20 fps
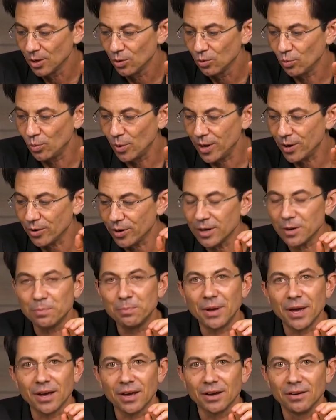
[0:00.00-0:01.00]
we are going to
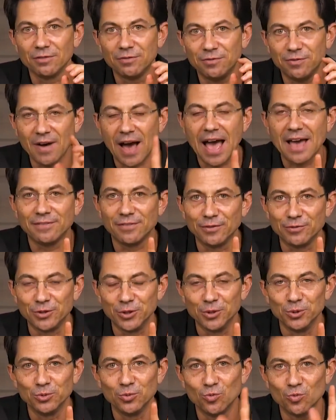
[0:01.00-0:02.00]
pick 5 of
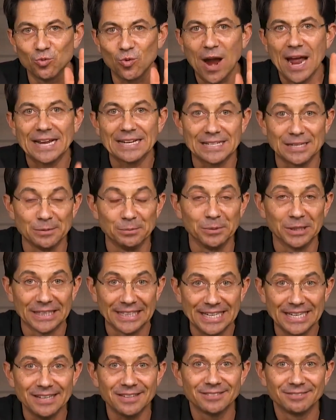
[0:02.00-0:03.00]
you
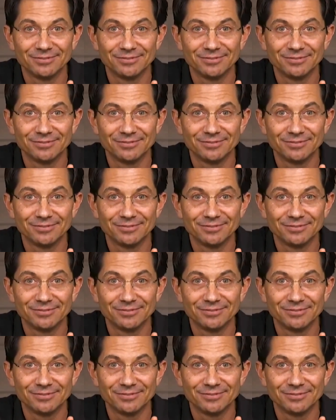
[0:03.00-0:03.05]
randomly.